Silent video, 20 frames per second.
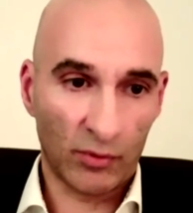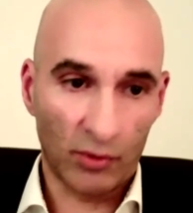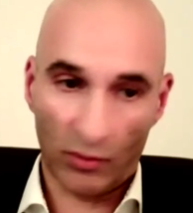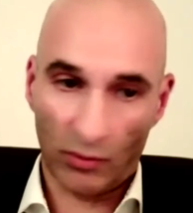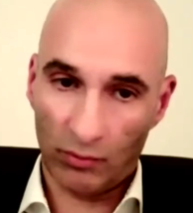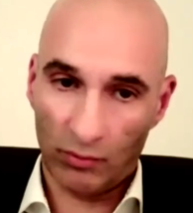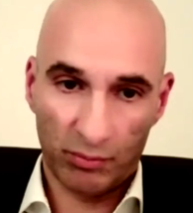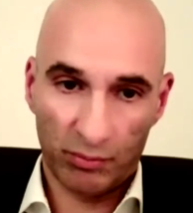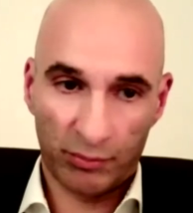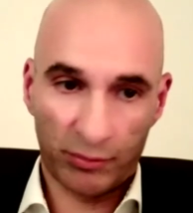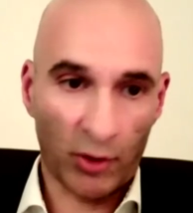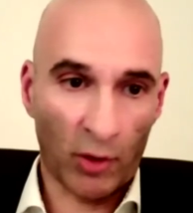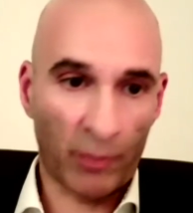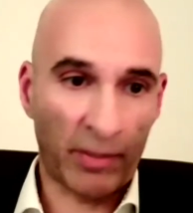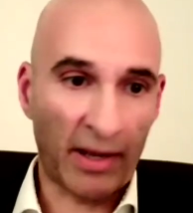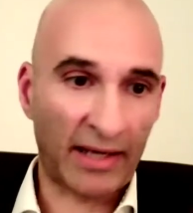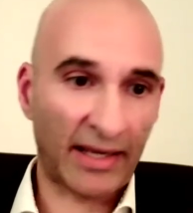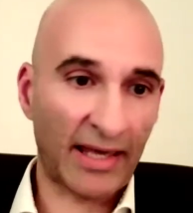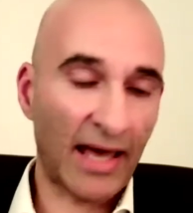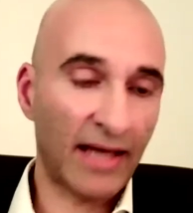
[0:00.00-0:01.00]
you know,
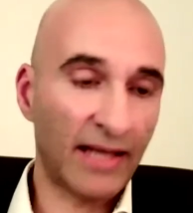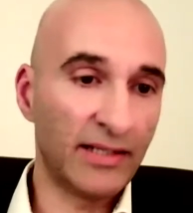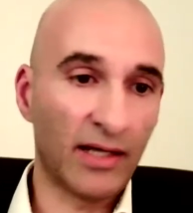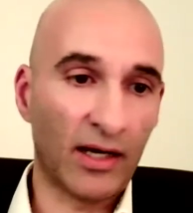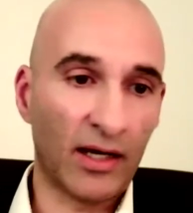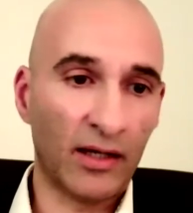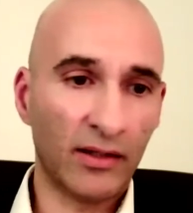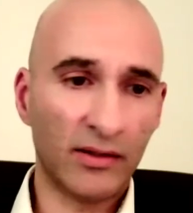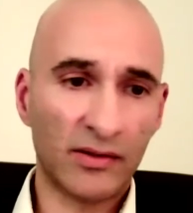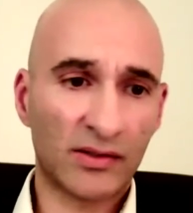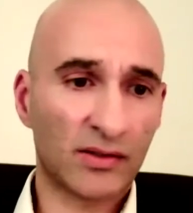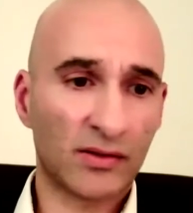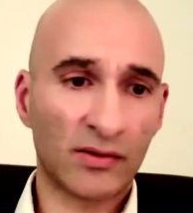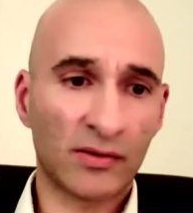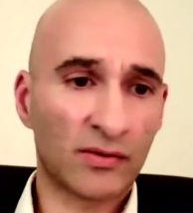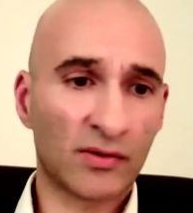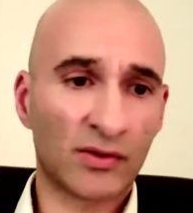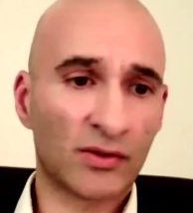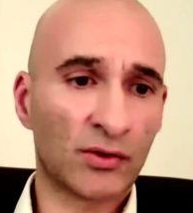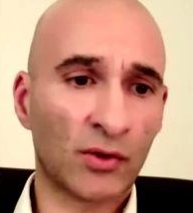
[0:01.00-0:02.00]
propaganda. It's,
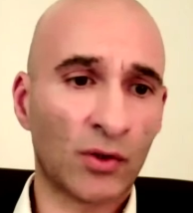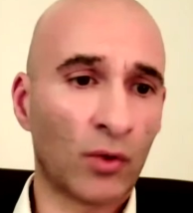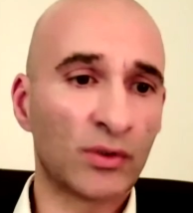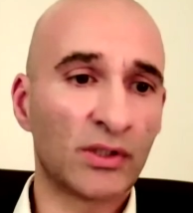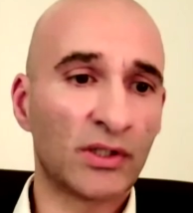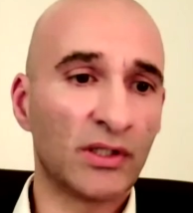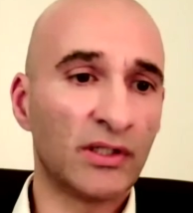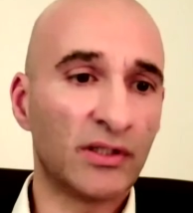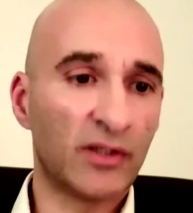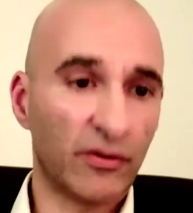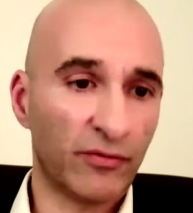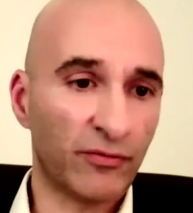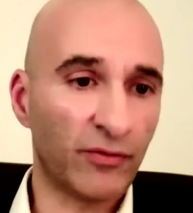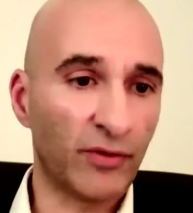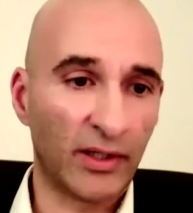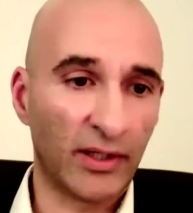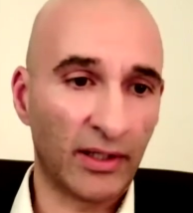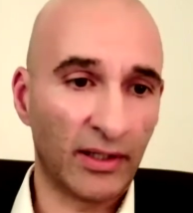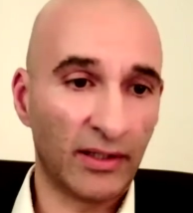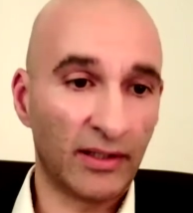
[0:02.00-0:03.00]
it's totally different.